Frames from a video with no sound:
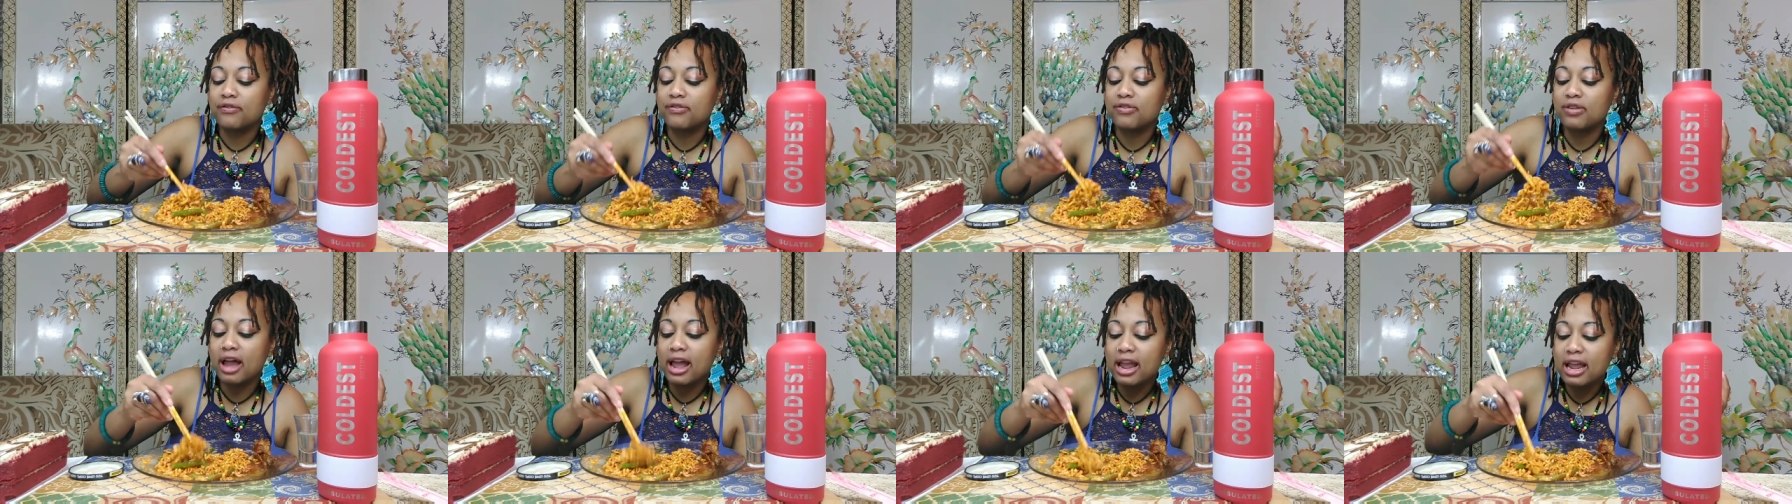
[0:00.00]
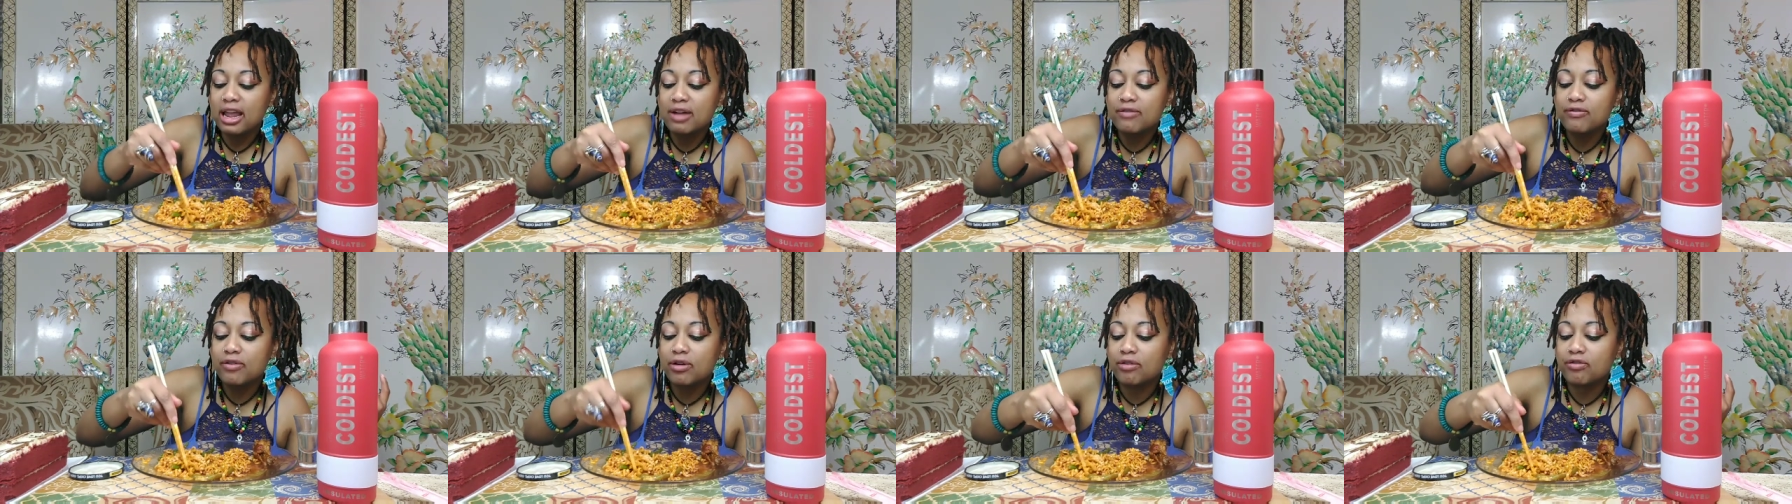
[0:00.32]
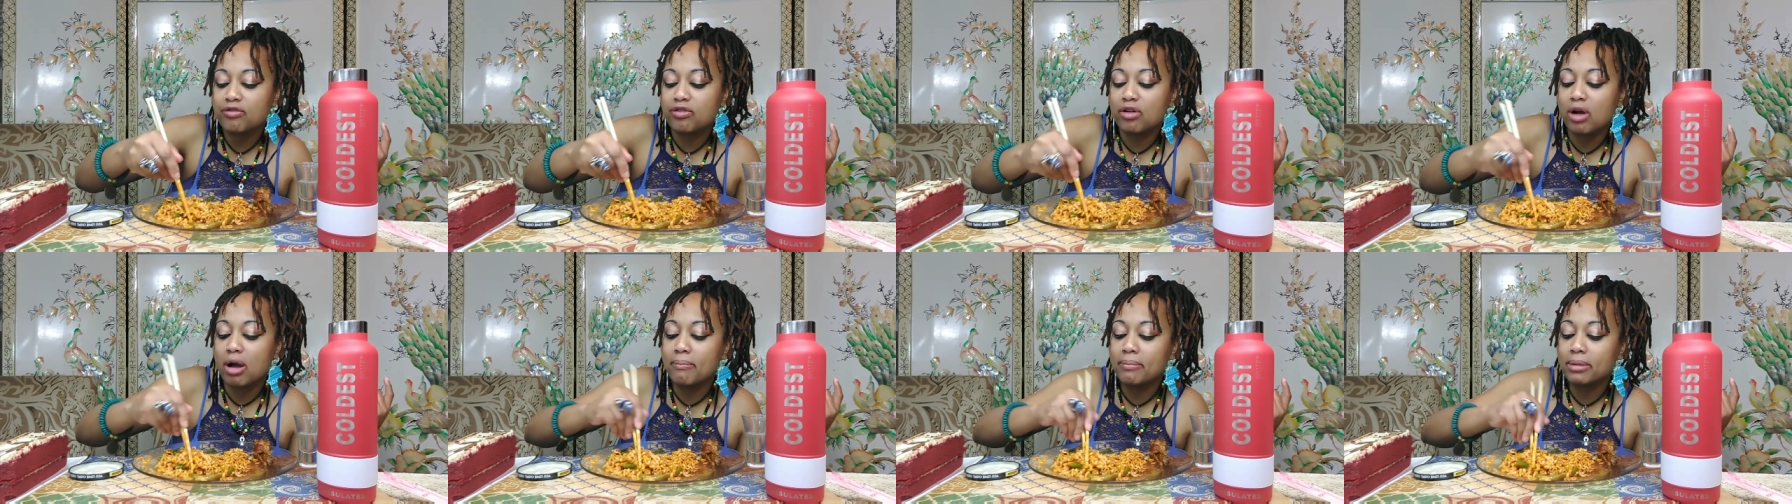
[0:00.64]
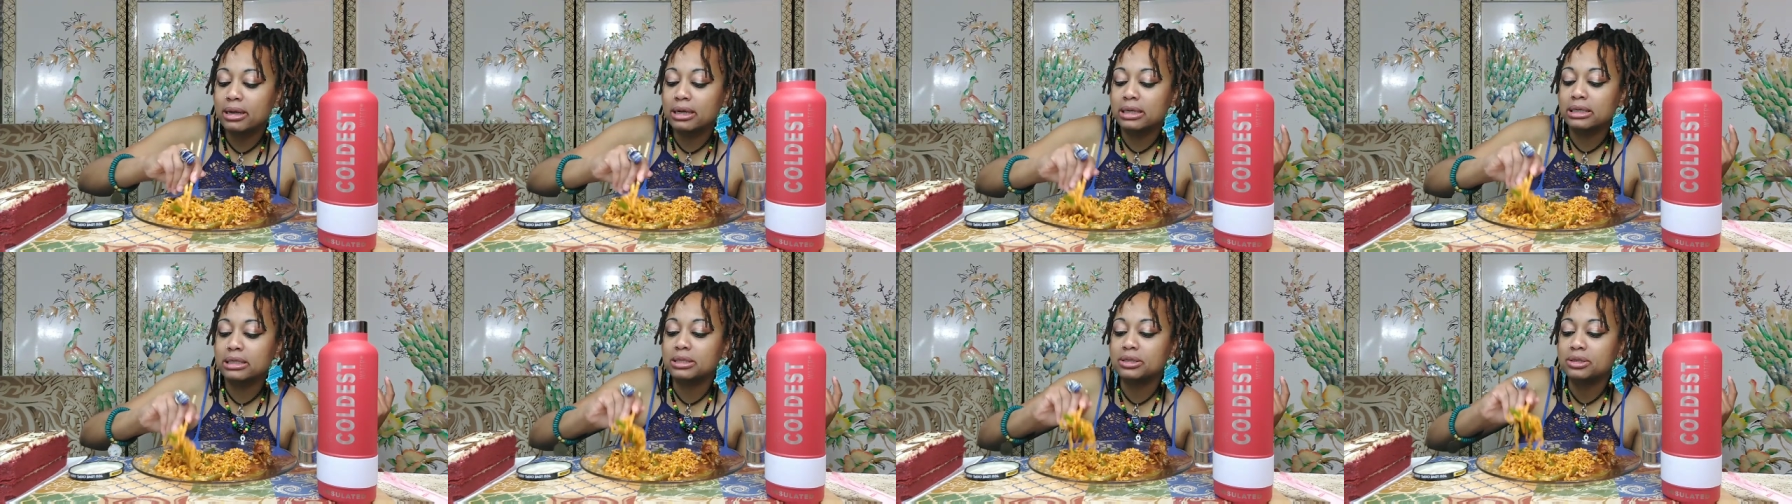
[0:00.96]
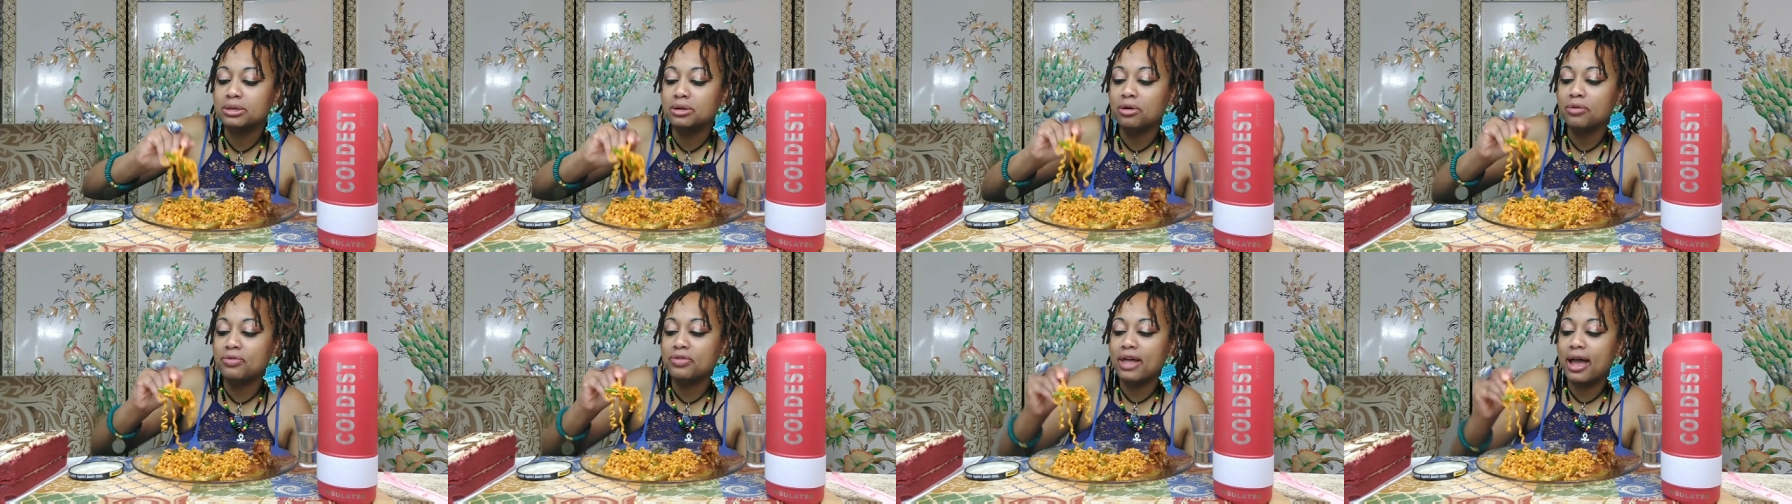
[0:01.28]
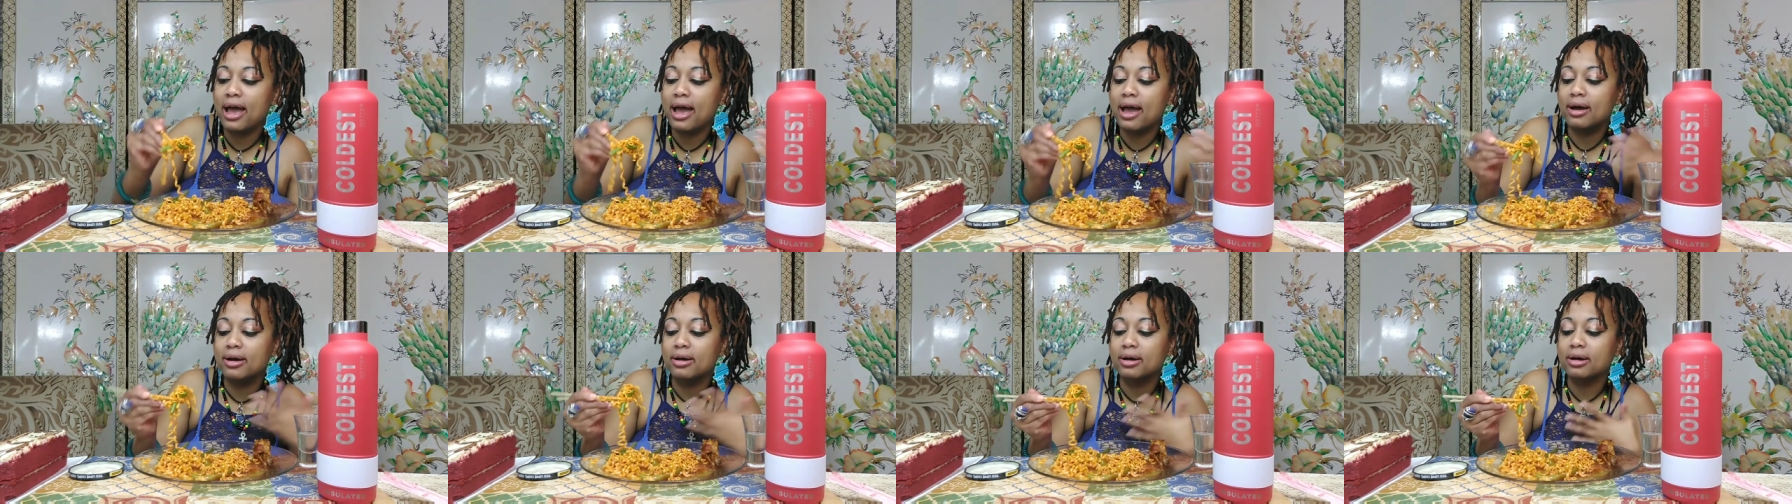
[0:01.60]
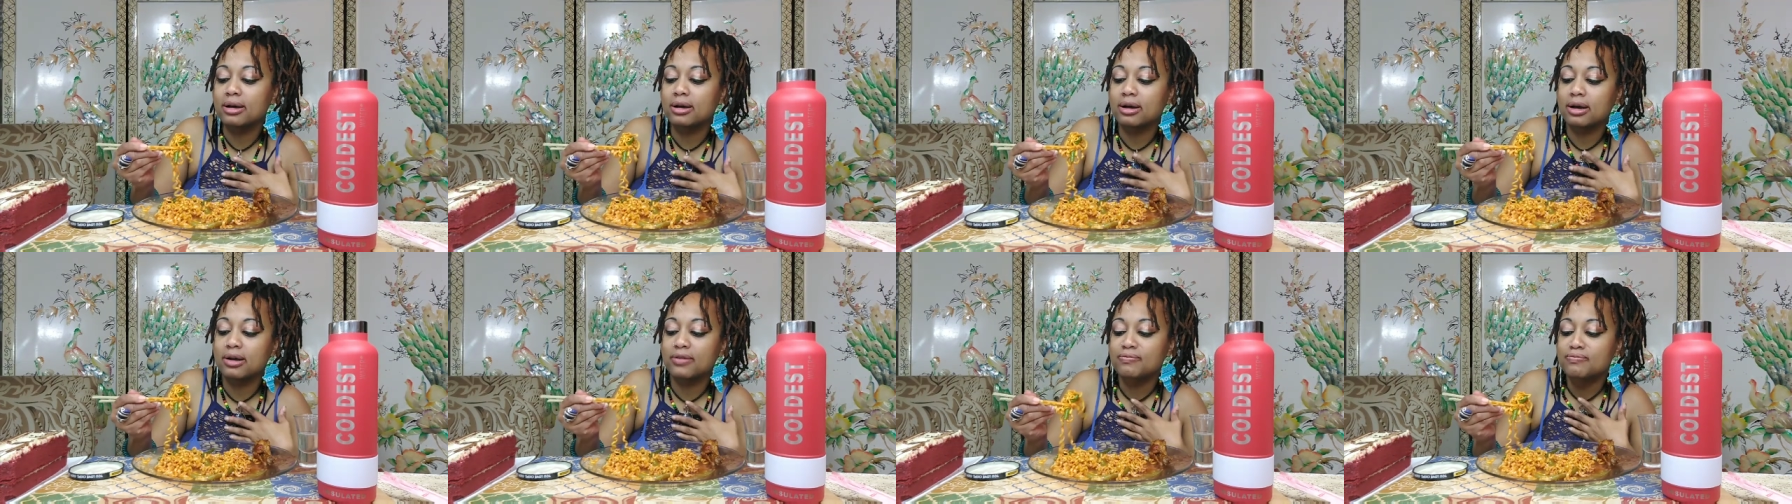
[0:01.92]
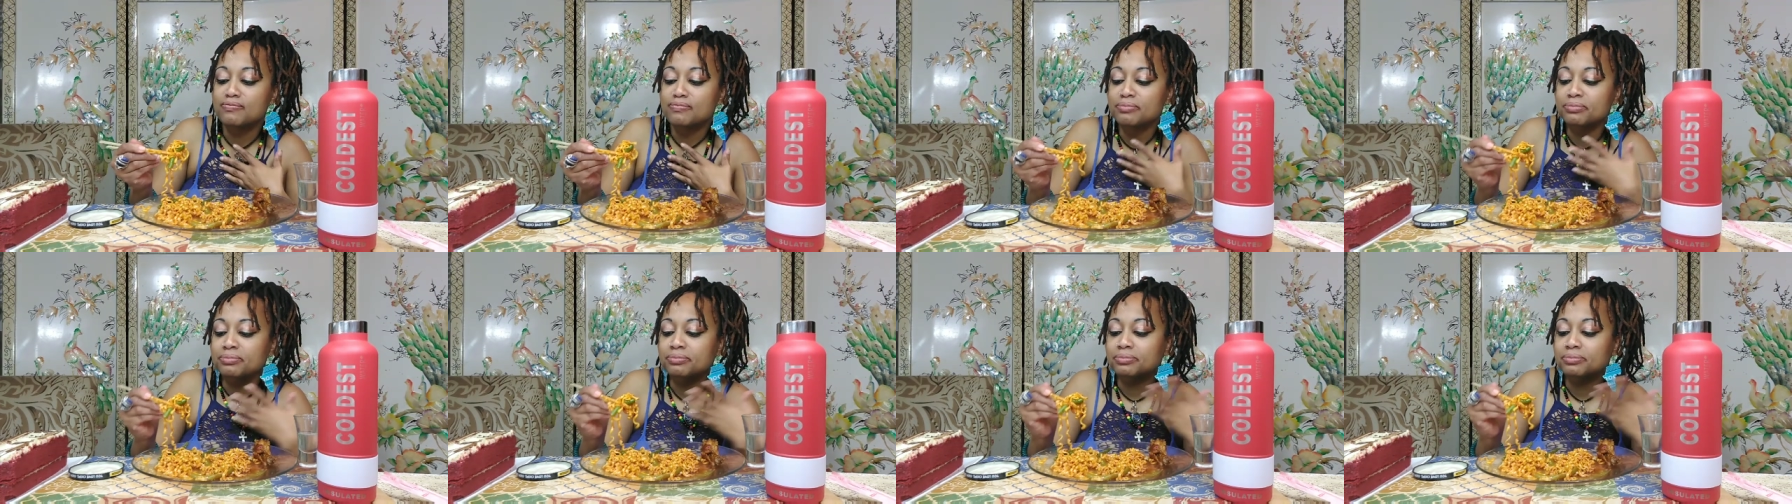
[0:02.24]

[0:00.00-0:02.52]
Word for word: flavor from it is still that uh